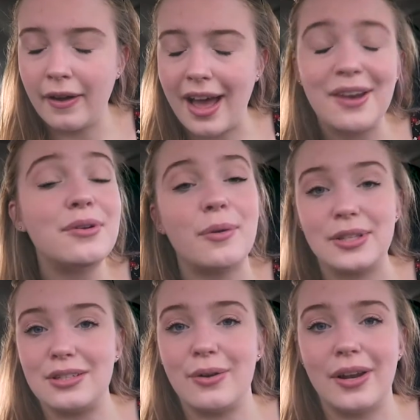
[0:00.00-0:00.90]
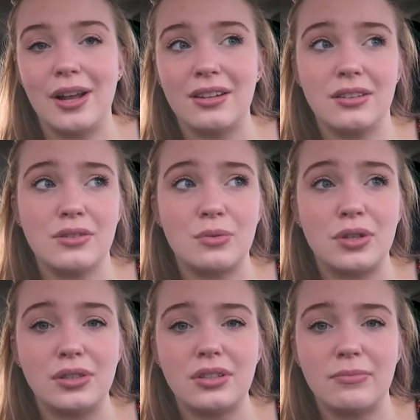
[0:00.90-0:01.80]
I don't know what's going on in this
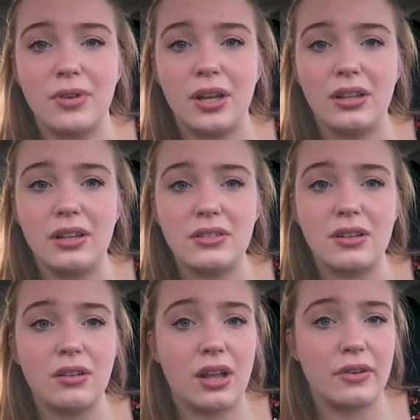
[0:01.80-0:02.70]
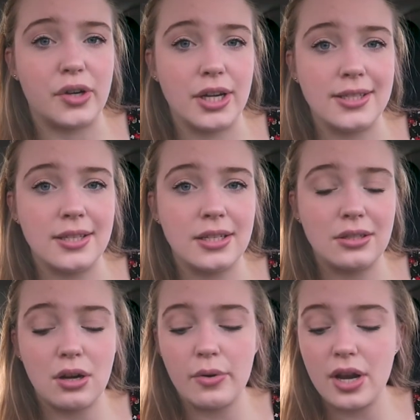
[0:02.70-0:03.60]
world, but there's a lot of
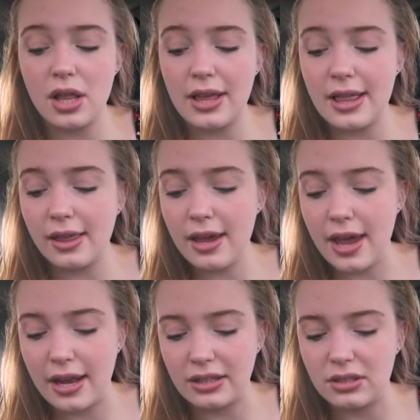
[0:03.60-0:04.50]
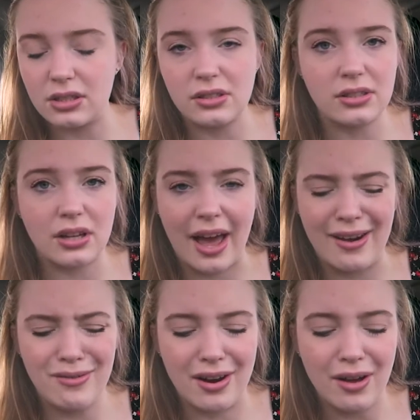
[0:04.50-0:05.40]
craziness going on lately, and it's just, I
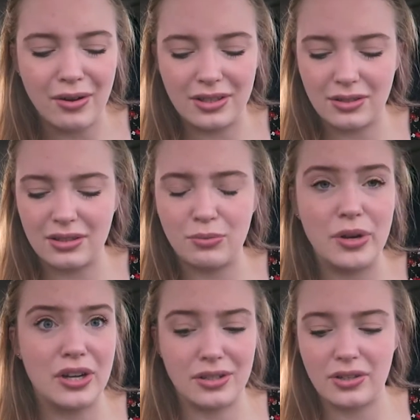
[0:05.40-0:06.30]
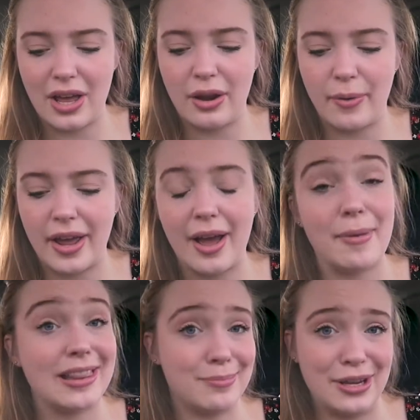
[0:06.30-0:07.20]
don't know, it's weird. So anyway, I'm
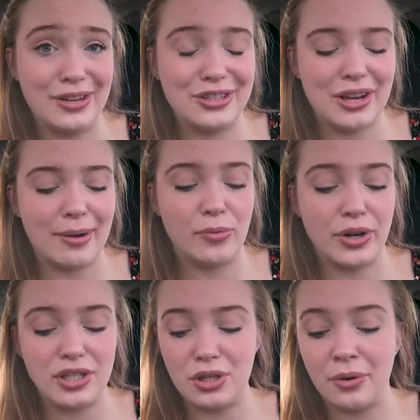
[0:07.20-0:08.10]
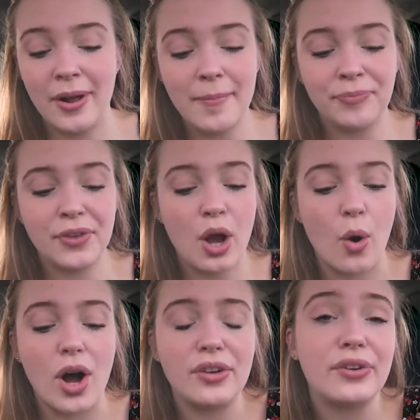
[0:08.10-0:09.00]
at the beach. I'm going to
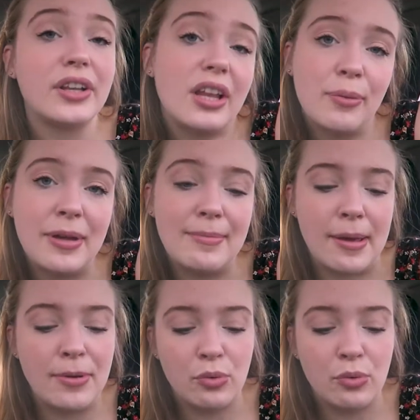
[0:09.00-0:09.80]
walk for a little bit, maybe